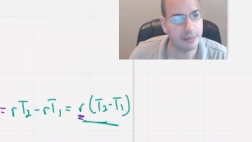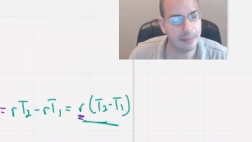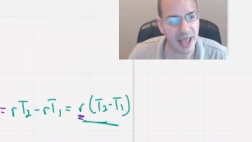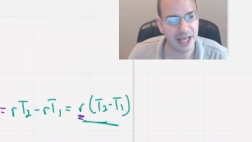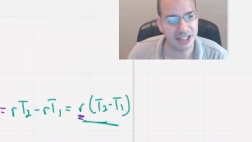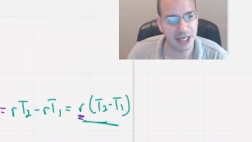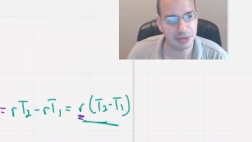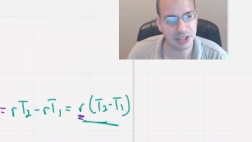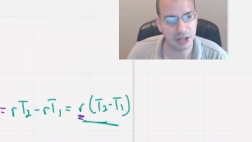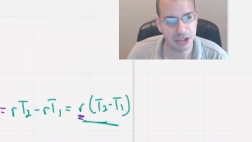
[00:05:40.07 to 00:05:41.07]
Mass times
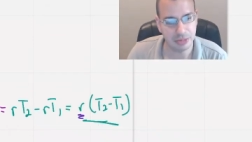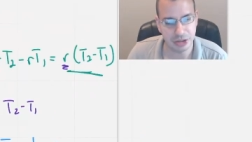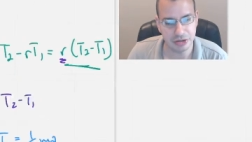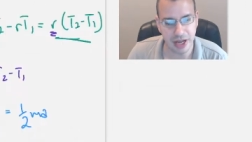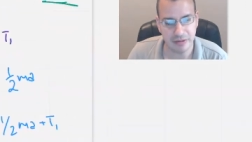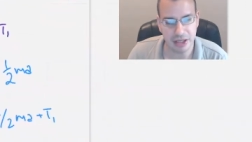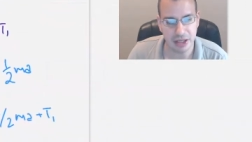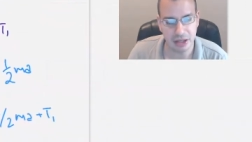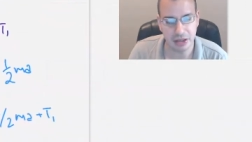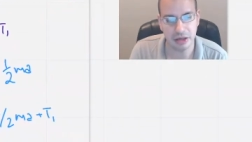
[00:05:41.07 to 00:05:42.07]
acceleration plus
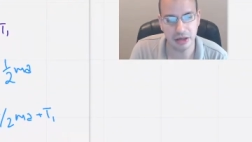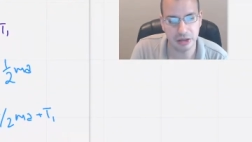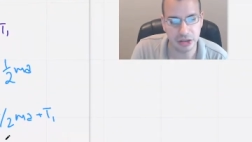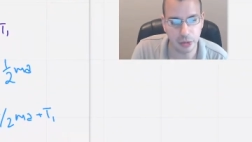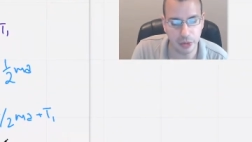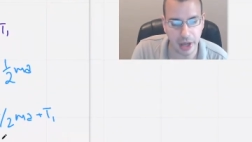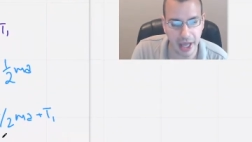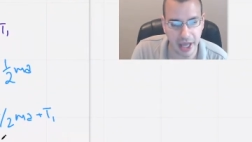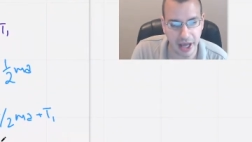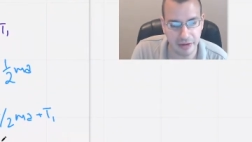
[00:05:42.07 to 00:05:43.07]
gravity, so we will
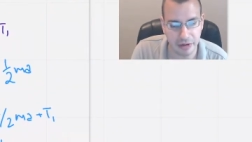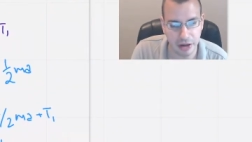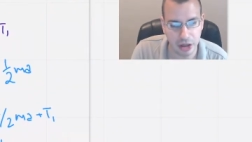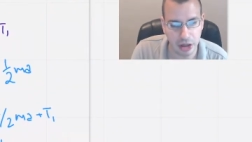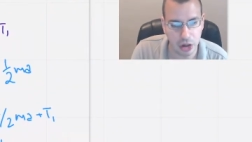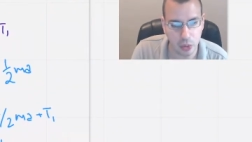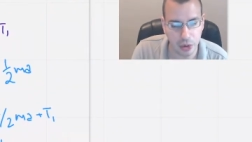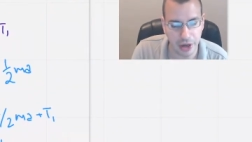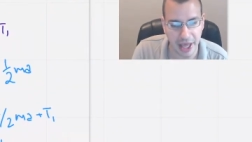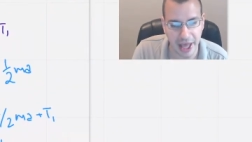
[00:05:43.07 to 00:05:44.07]
have
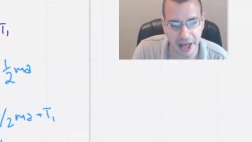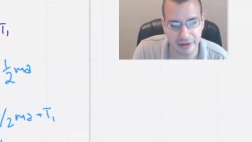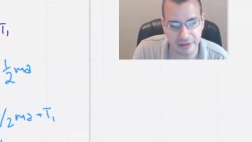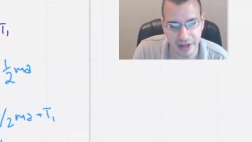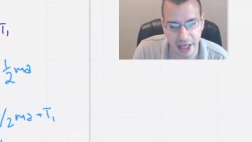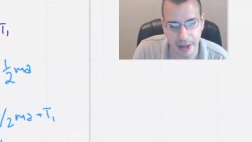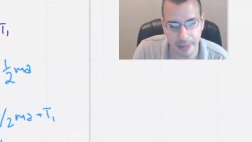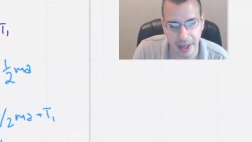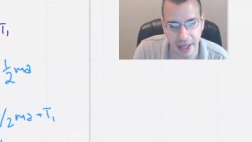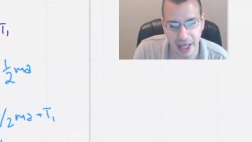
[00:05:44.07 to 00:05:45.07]
1 half
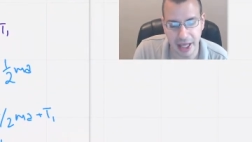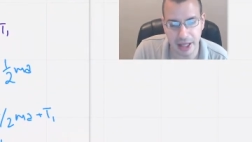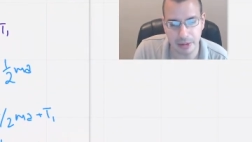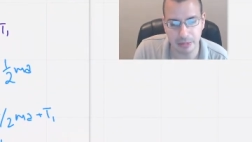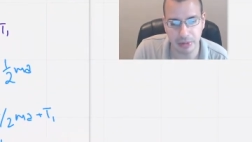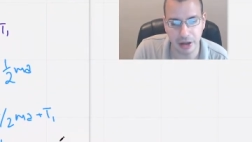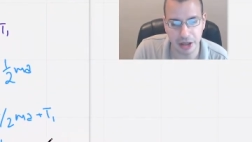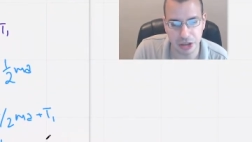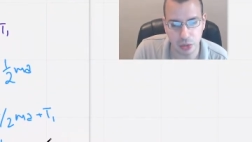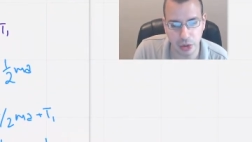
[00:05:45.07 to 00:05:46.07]
MA
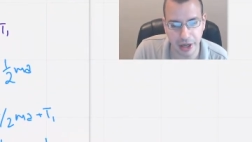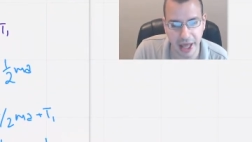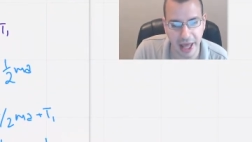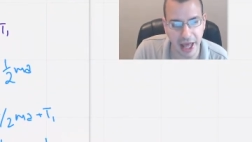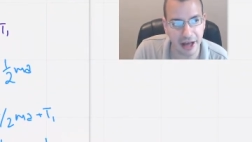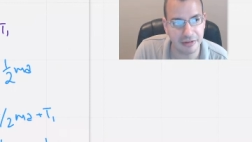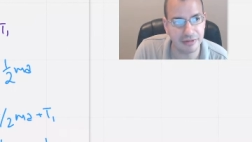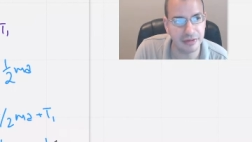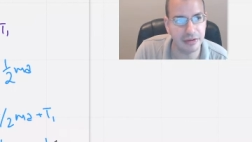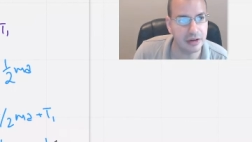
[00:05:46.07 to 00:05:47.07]
plus 1 half